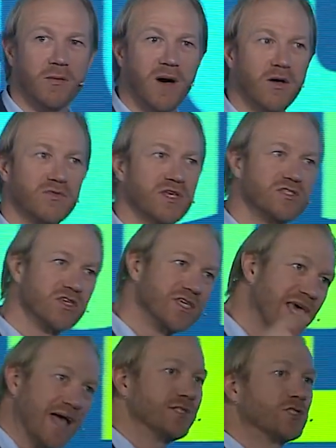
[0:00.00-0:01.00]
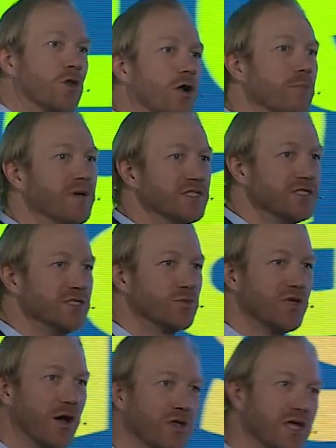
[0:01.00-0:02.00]
about this. You can't start a business
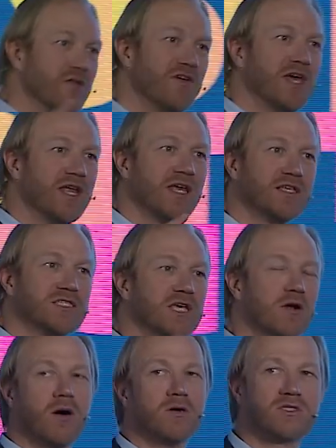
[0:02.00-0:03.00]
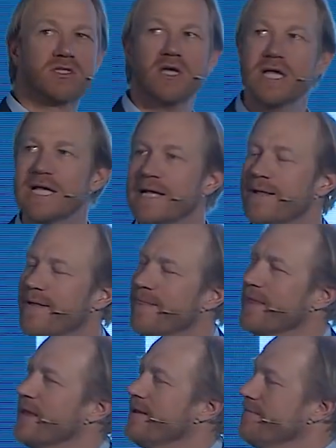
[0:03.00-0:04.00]
without innovating in zeros.
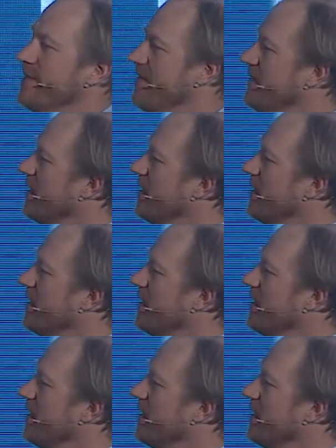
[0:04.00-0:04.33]
And